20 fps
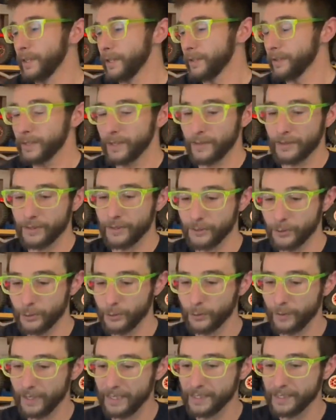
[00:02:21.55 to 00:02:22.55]
nothing too
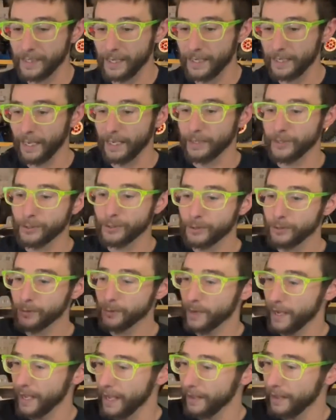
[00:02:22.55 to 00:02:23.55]
crazy yet. I
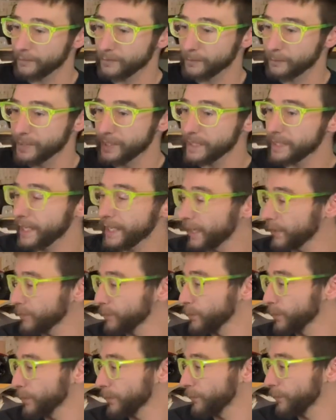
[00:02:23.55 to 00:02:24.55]
do have some decals
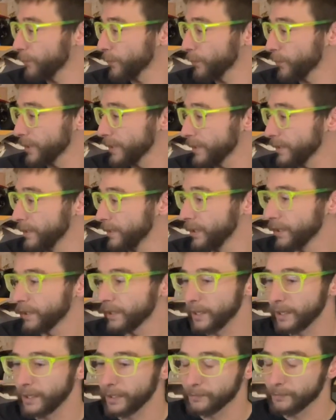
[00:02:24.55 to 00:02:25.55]
ordered for it
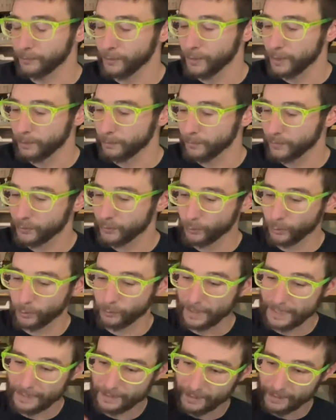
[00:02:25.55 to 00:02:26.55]
from Soar
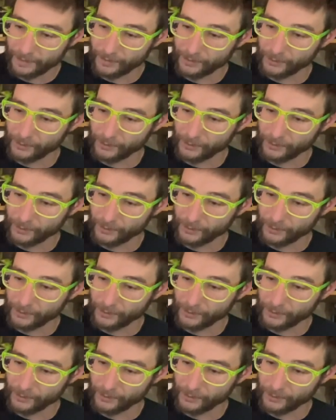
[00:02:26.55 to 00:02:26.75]
Racing.